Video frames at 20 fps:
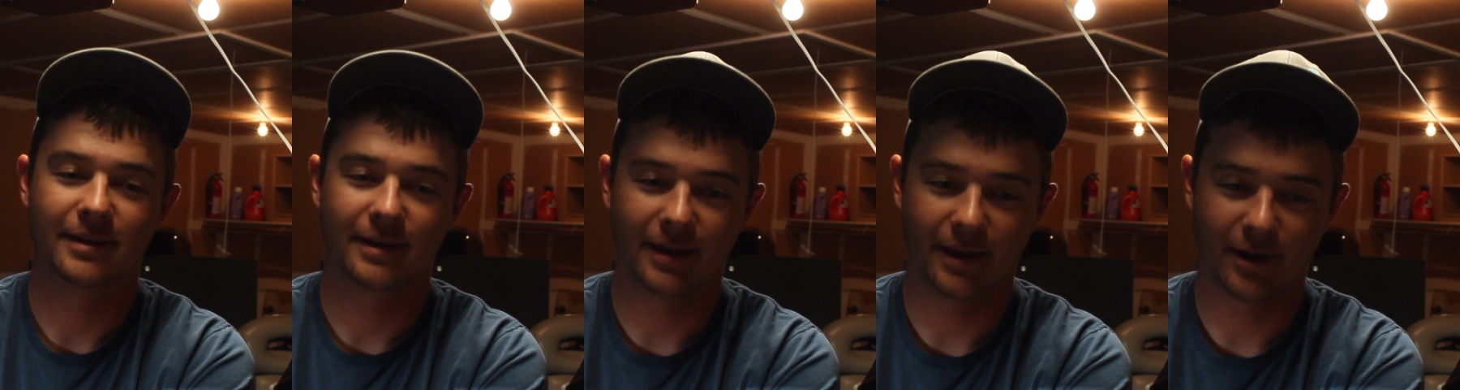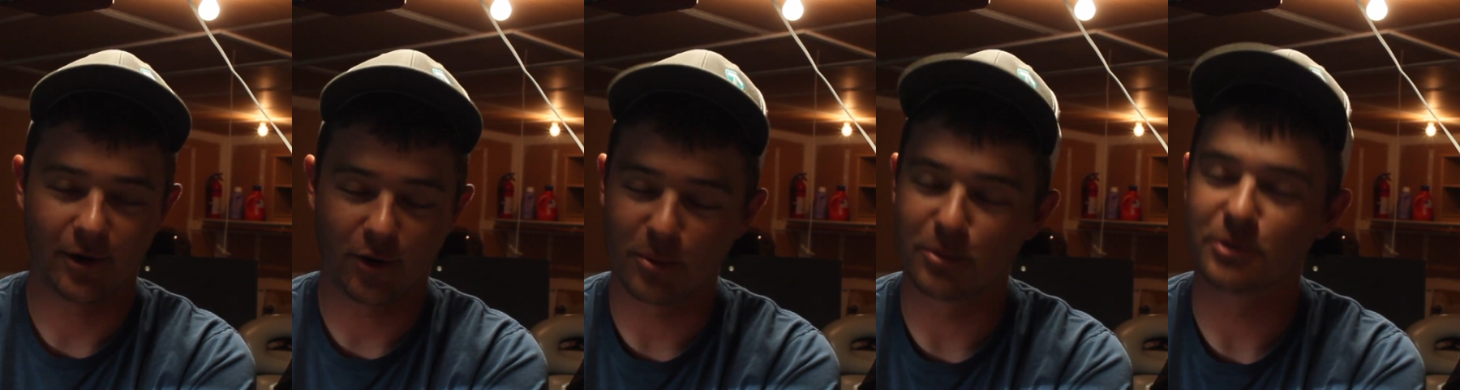
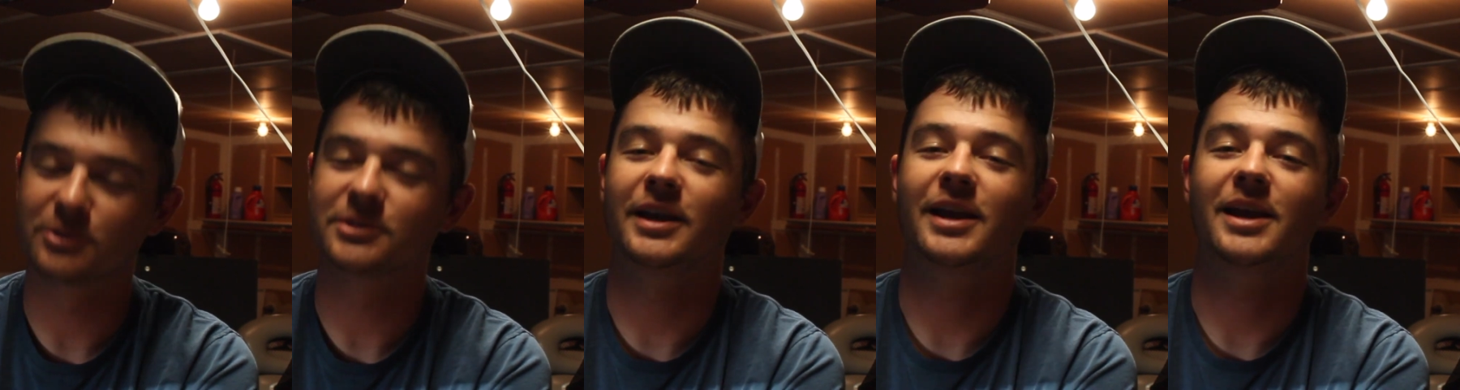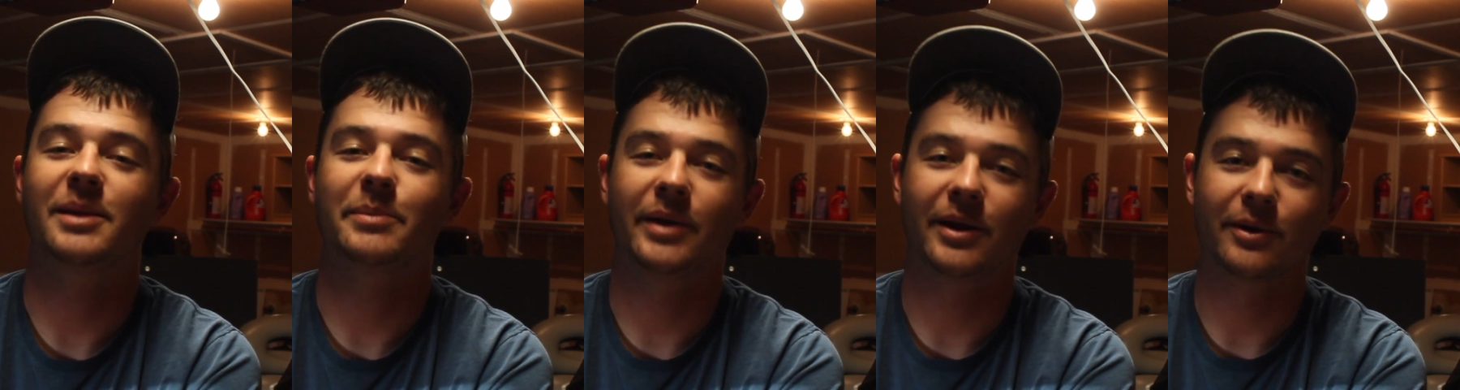and almost
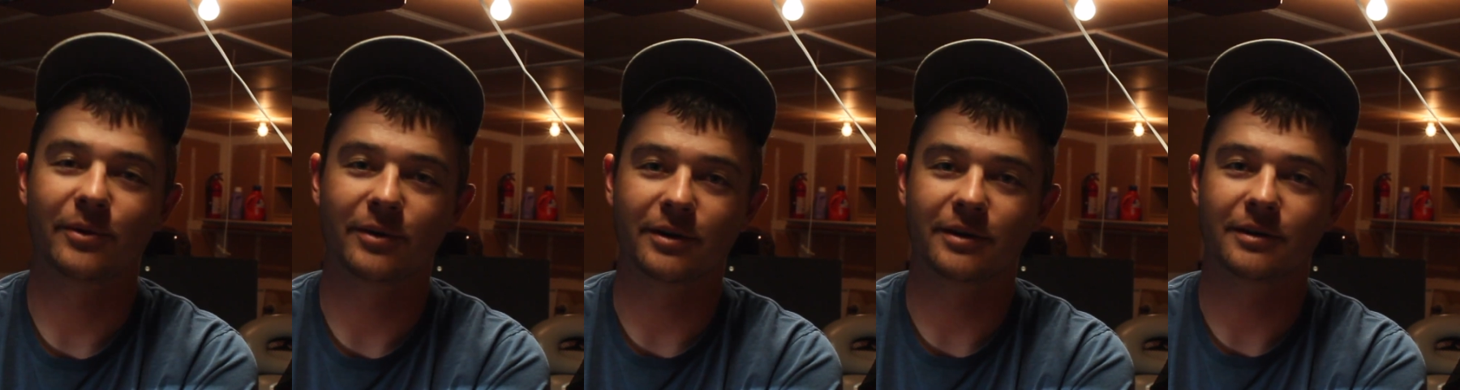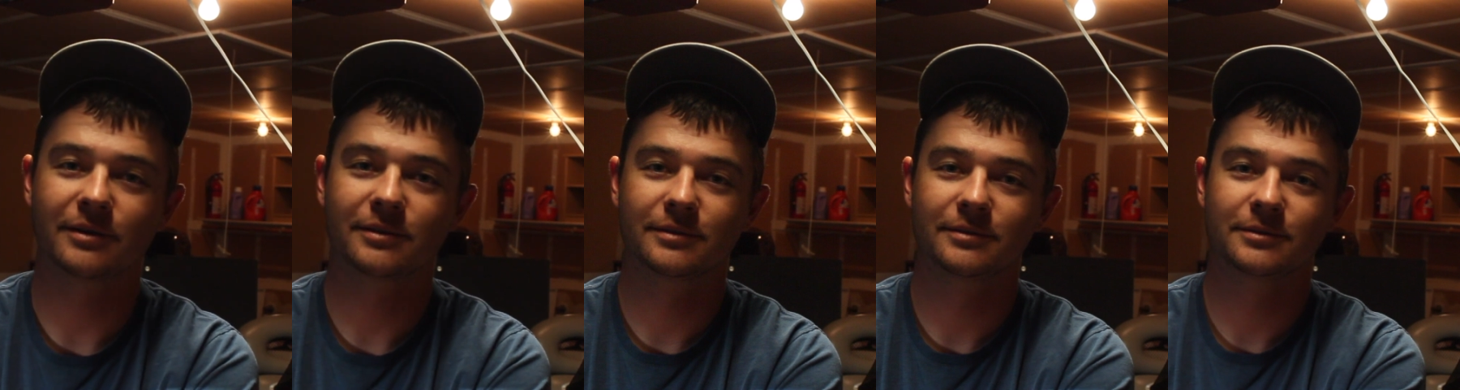
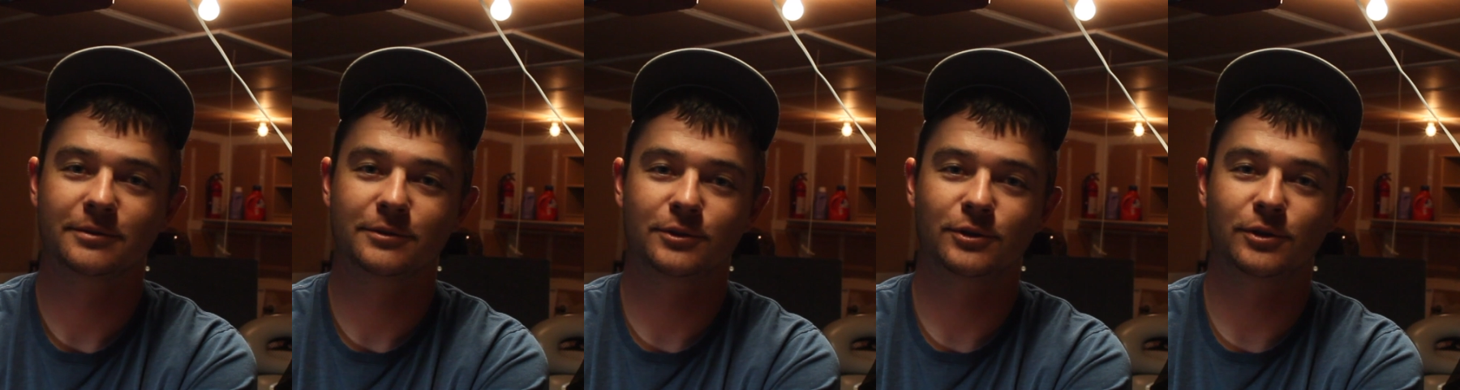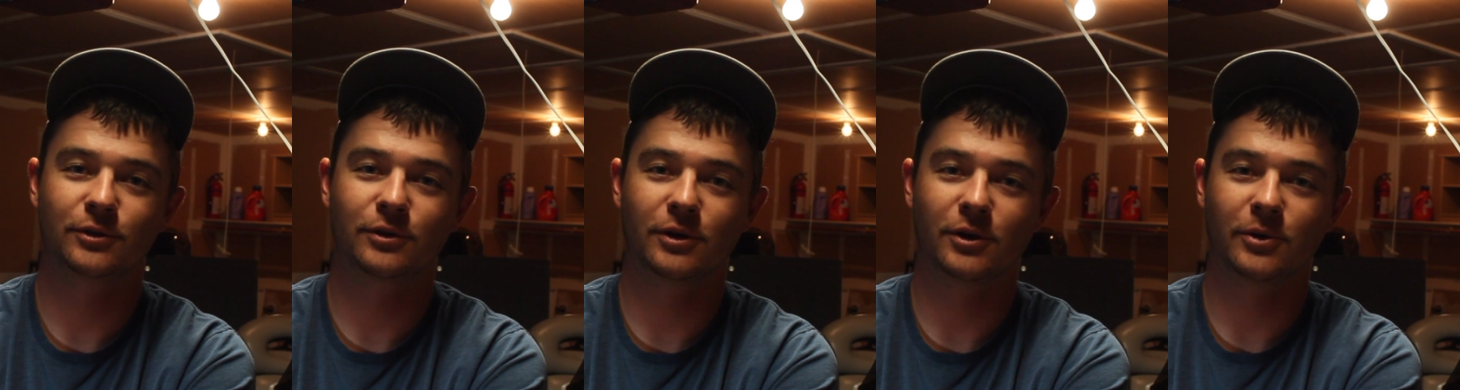8-pounder
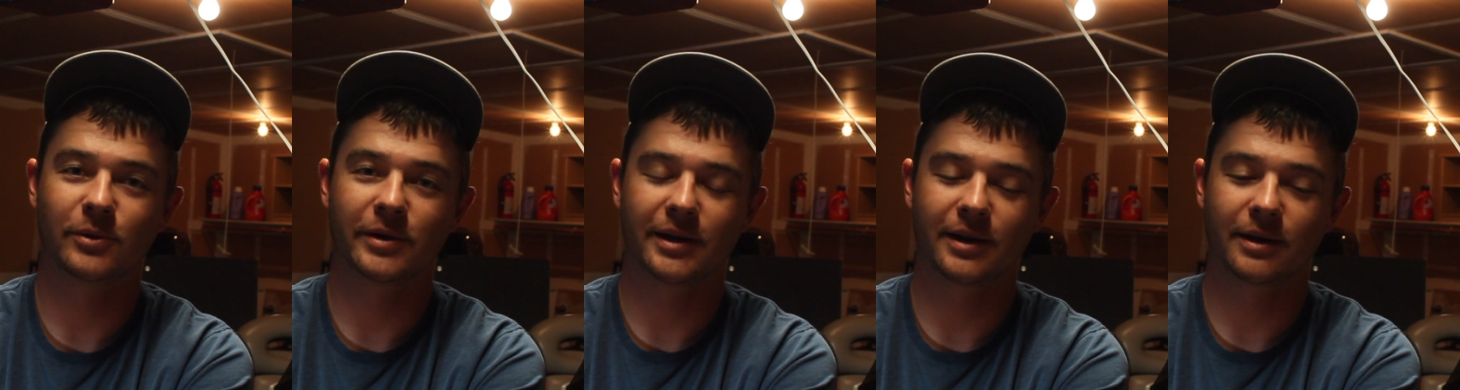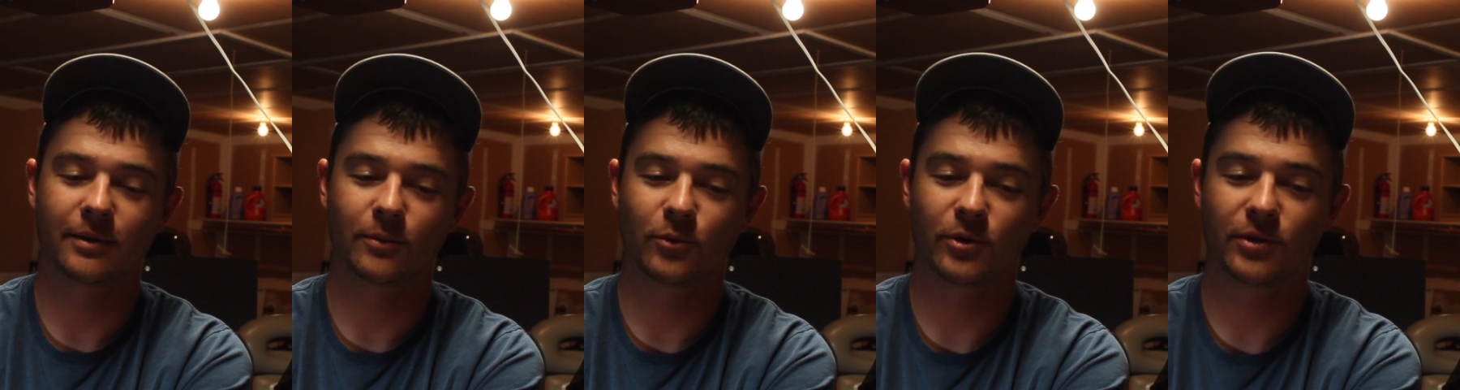to go
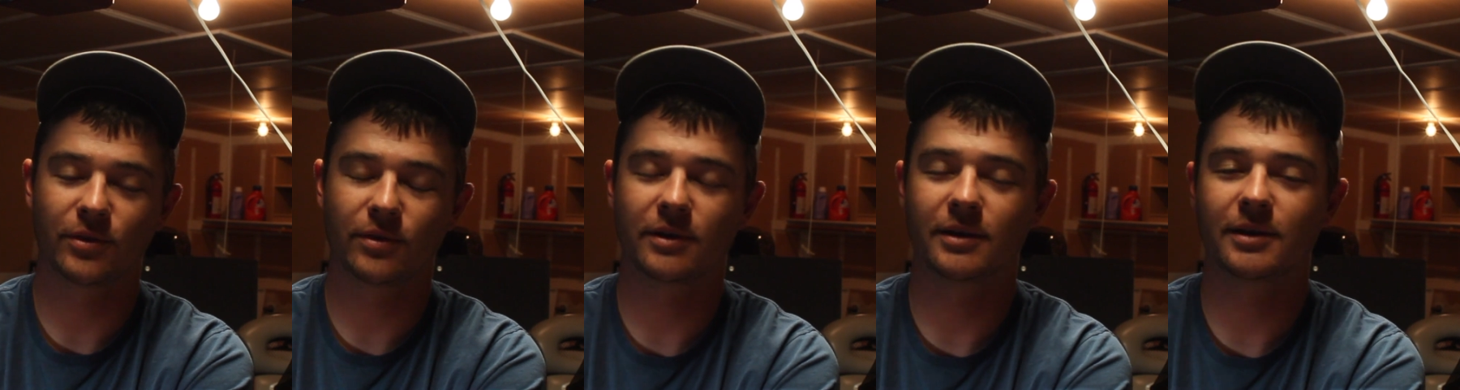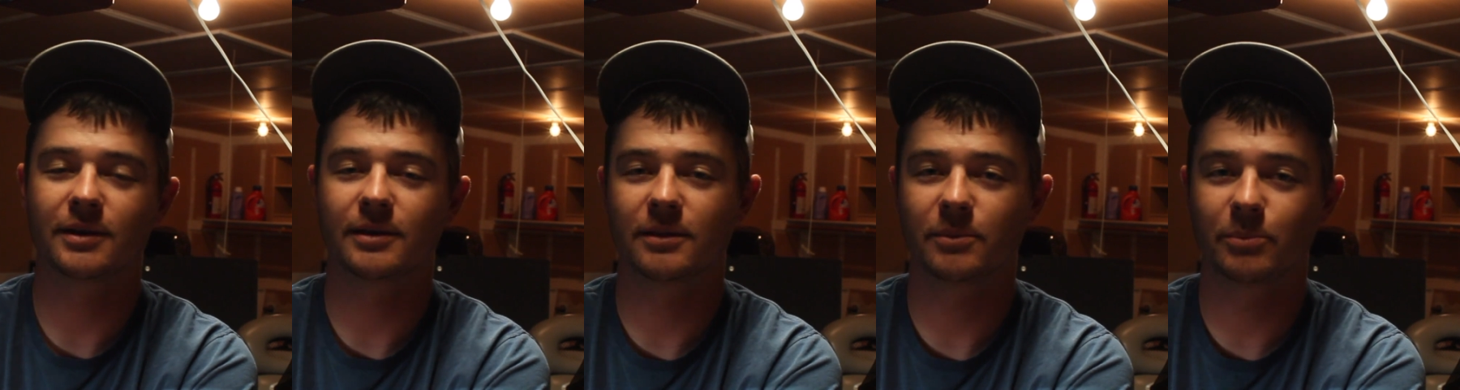in with
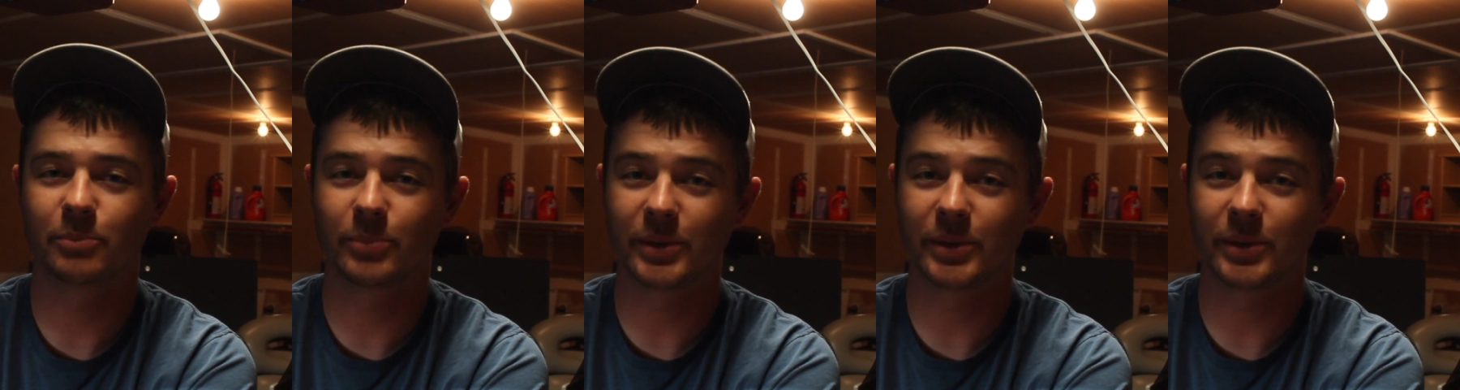the